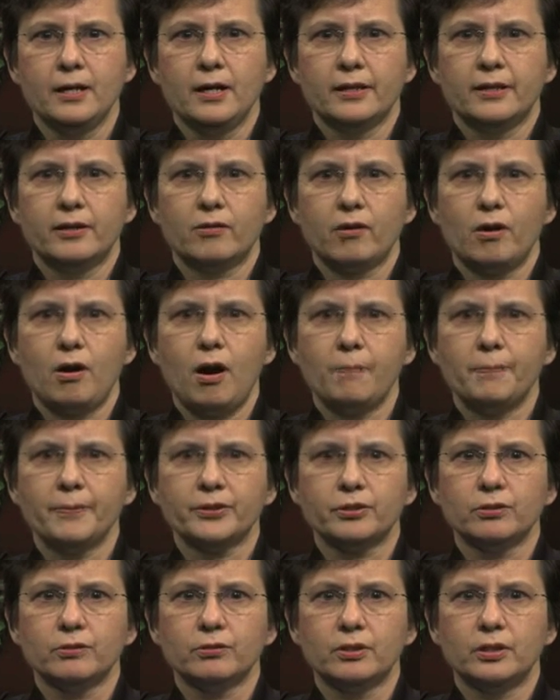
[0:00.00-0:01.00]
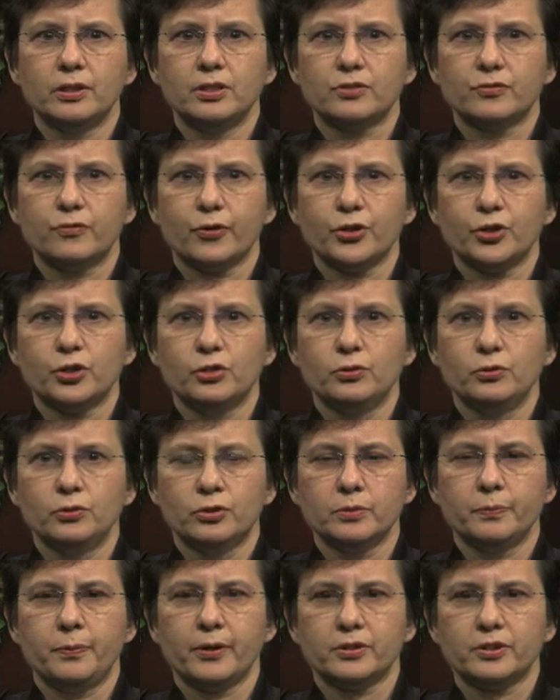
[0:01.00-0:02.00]
There are opportunities for you
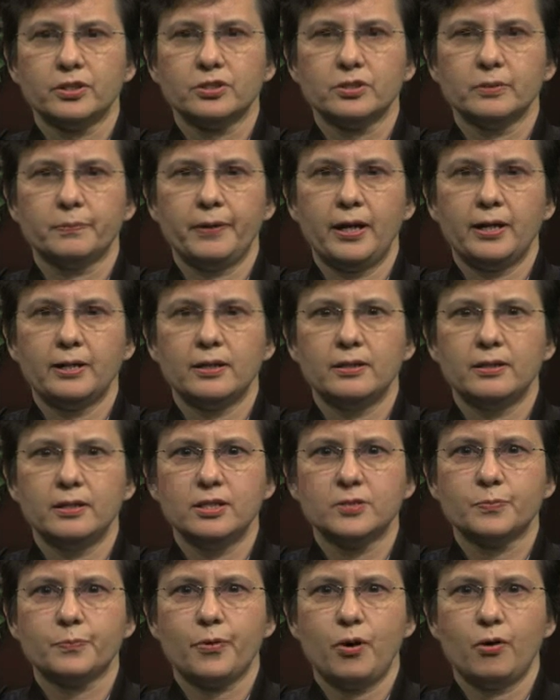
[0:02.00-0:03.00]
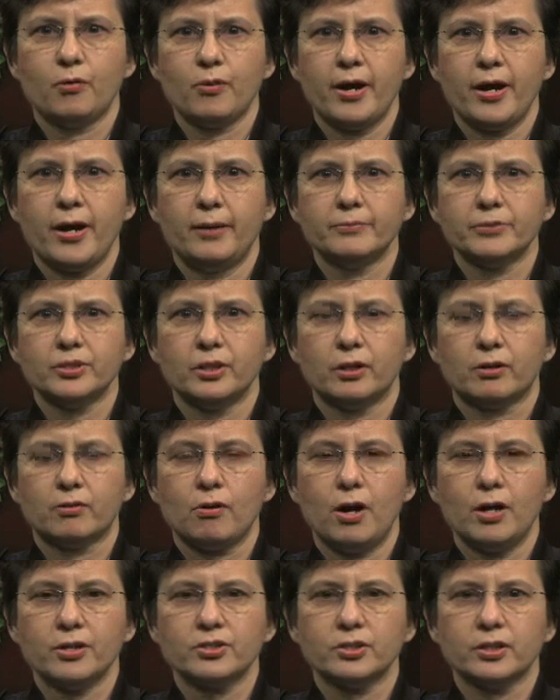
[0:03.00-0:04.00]
to participate in these programs
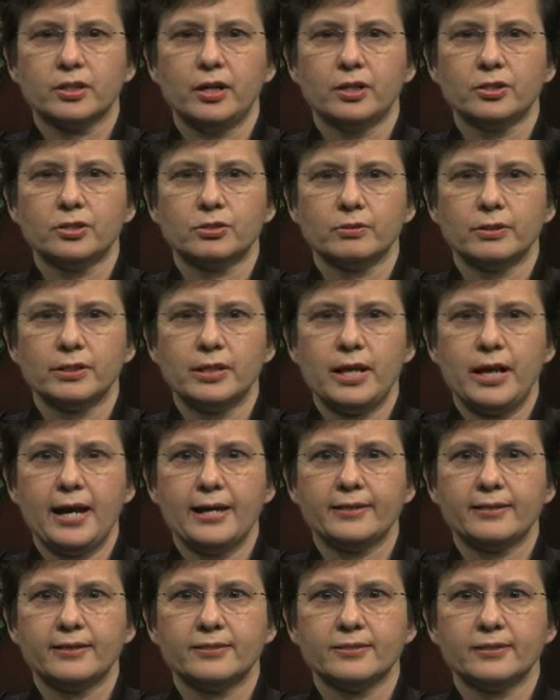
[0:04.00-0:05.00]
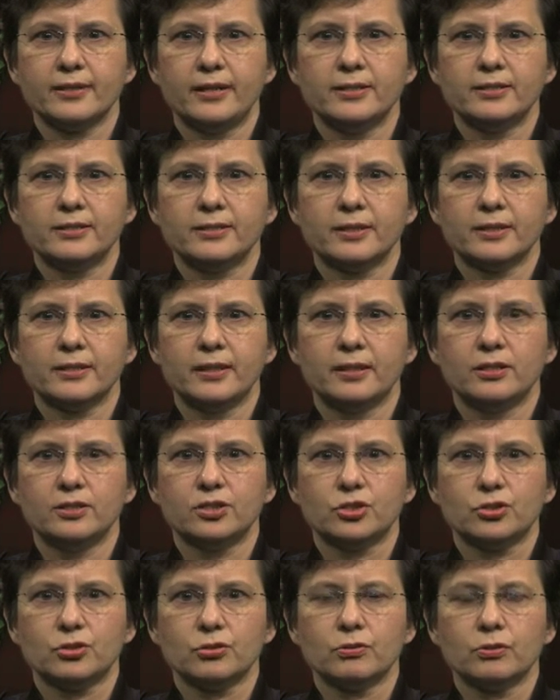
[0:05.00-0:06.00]
across the country at the sites that
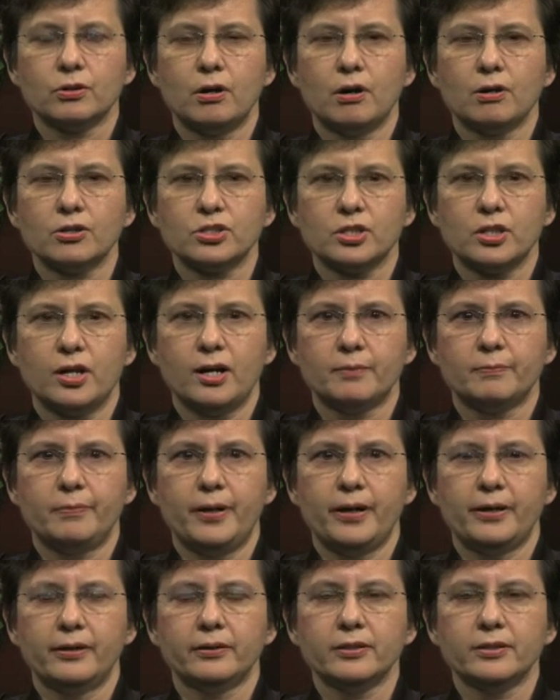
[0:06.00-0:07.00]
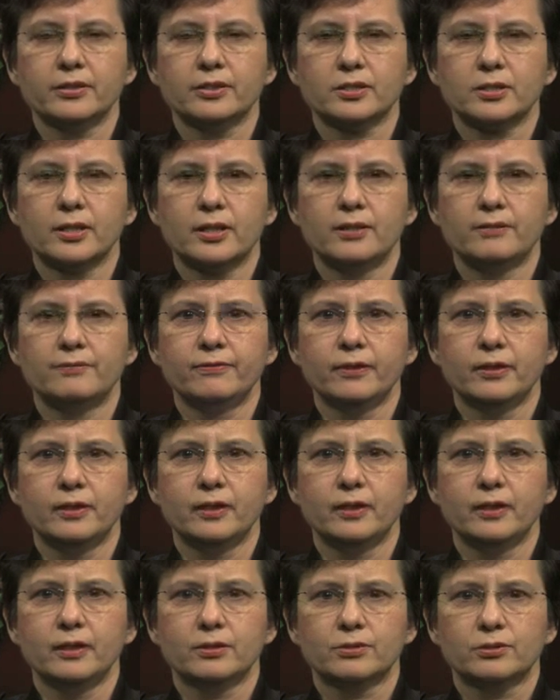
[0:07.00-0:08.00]
ensure our stockpile is safe,
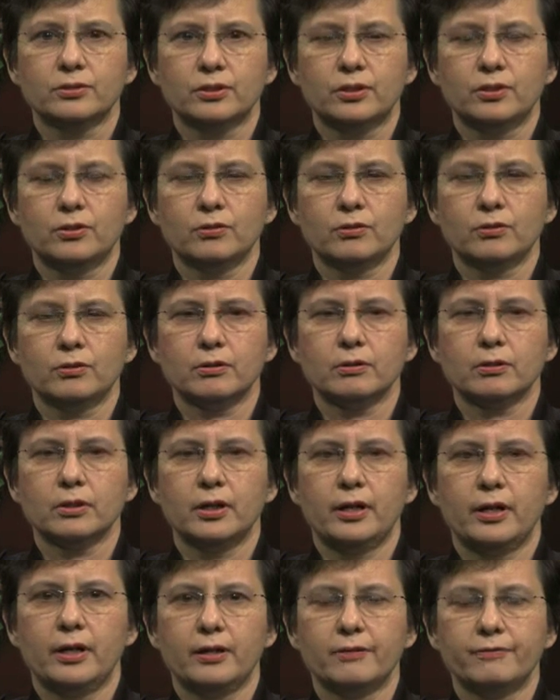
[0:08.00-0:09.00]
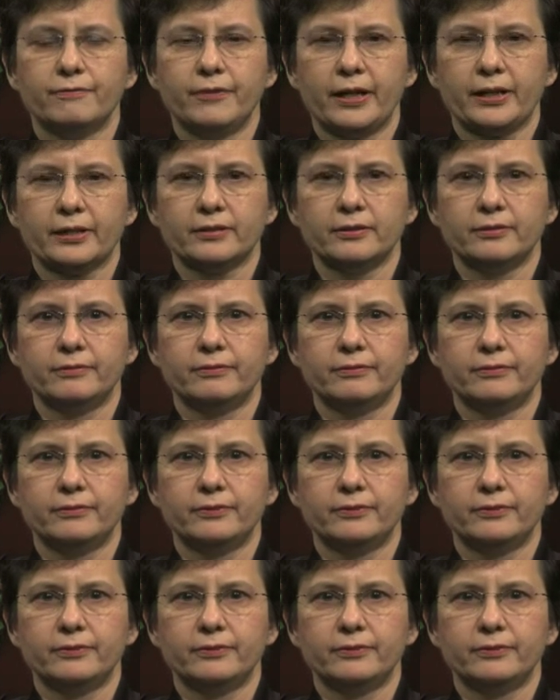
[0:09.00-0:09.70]
secure, and effective.